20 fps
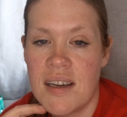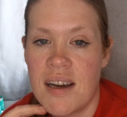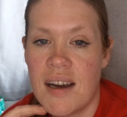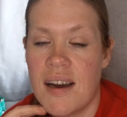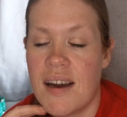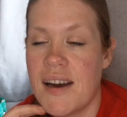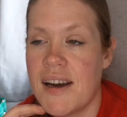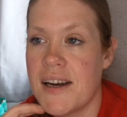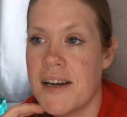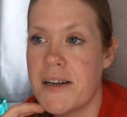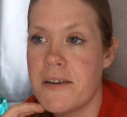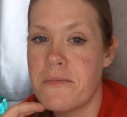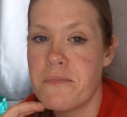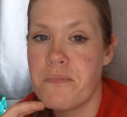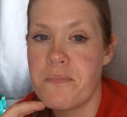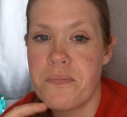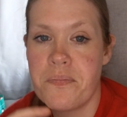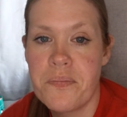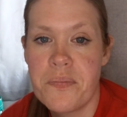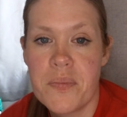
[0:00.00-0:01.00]

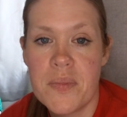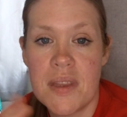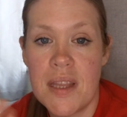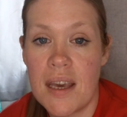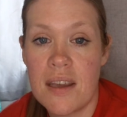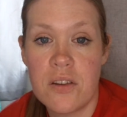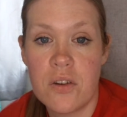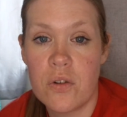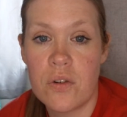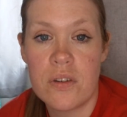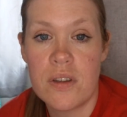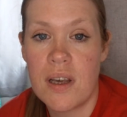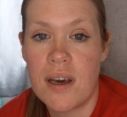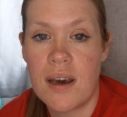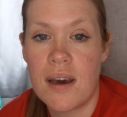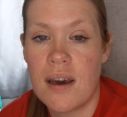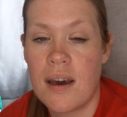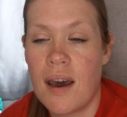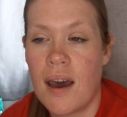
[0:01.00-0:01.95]
they're not there.